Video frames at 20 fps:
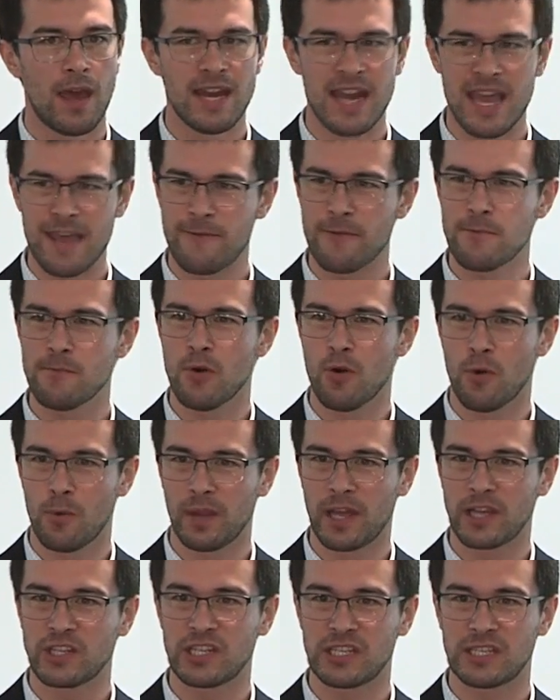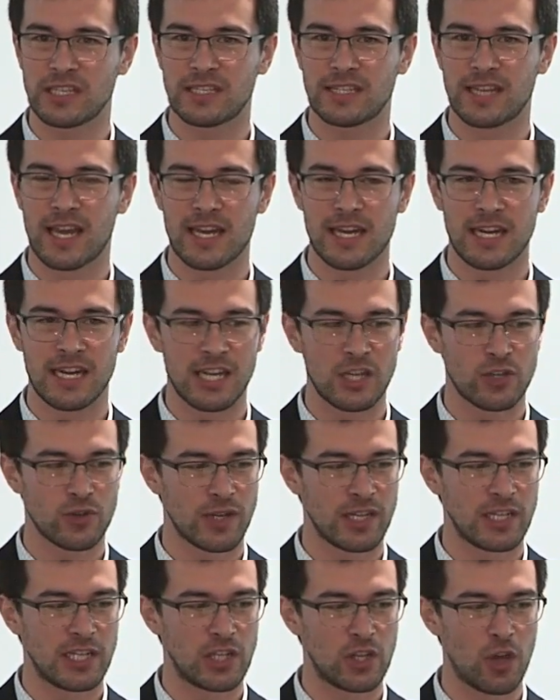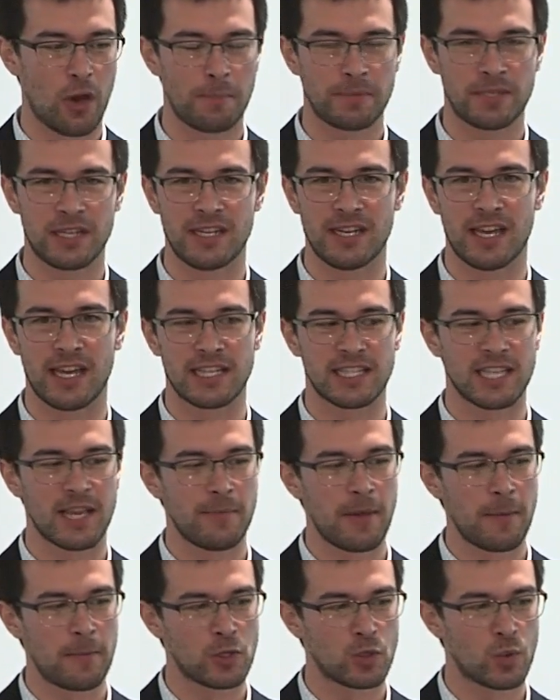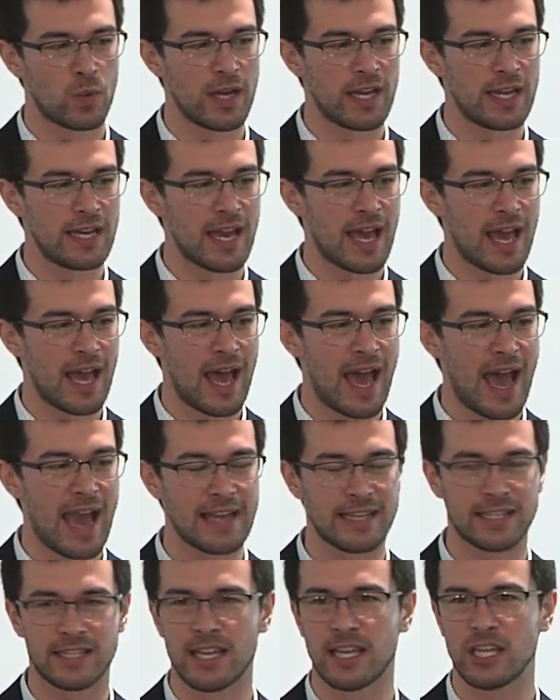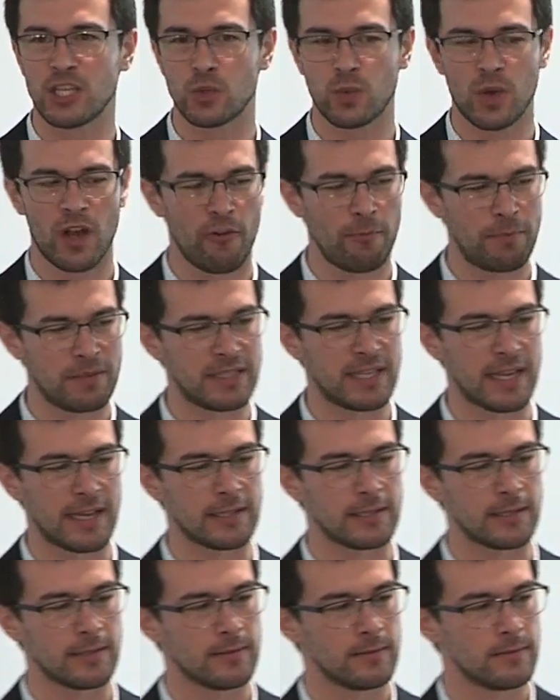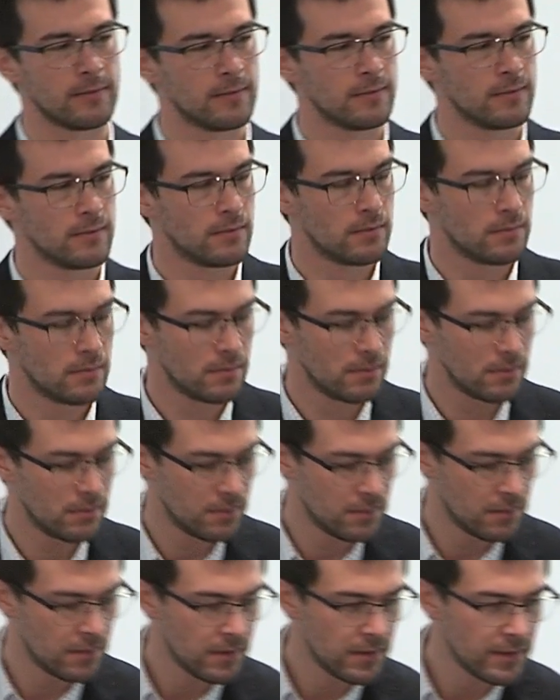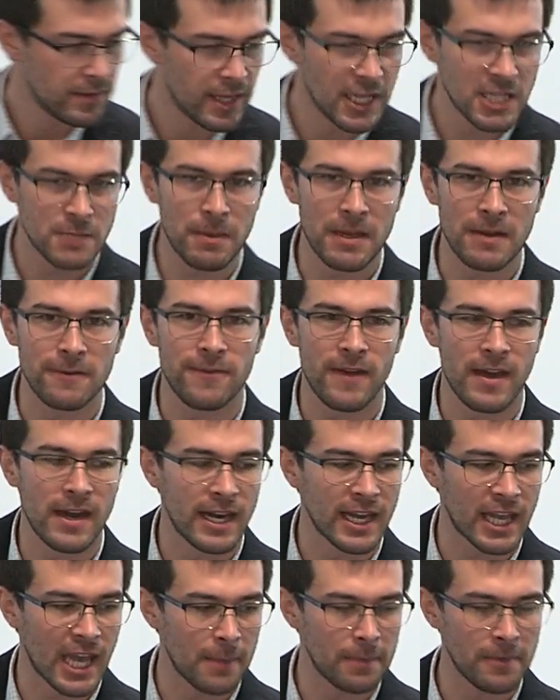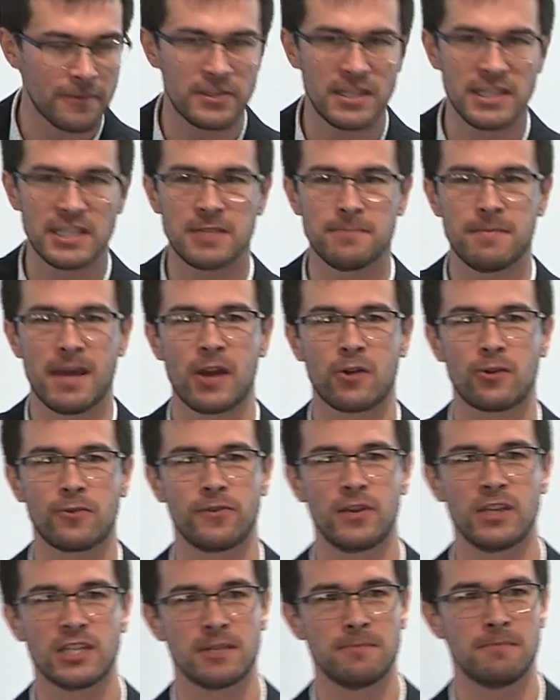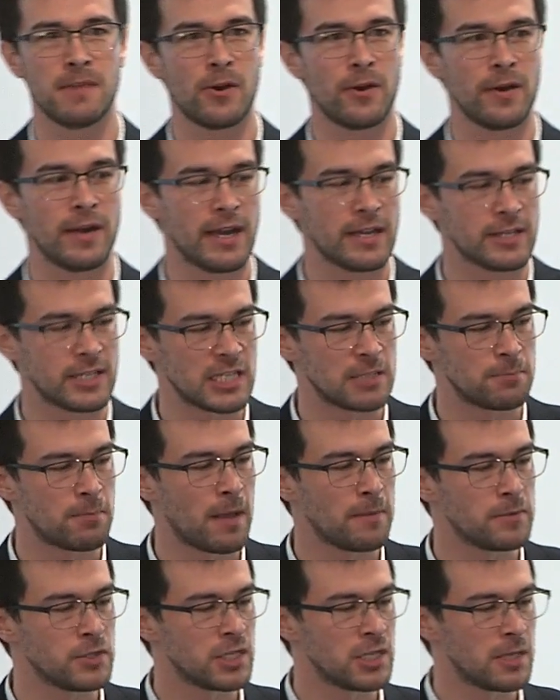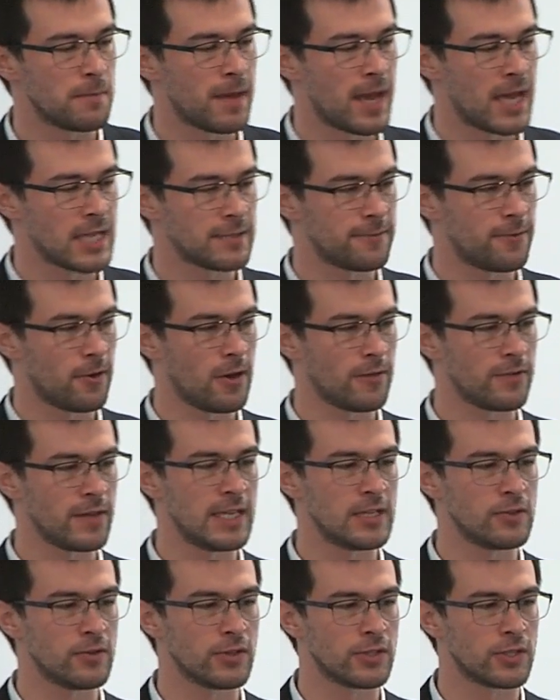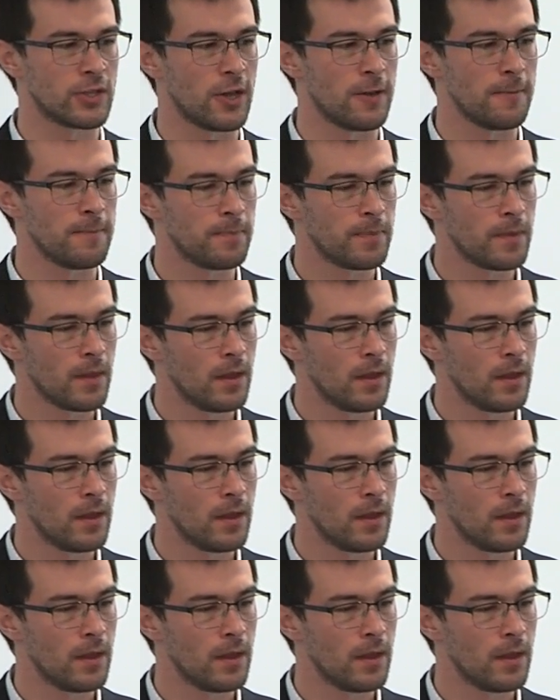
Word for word: And even more will actually sustain an injury to the opposite knee, somewhere between 8 and 12%. That's been found in a couple of systematic reviews and meta-analyses published in the past five years or so.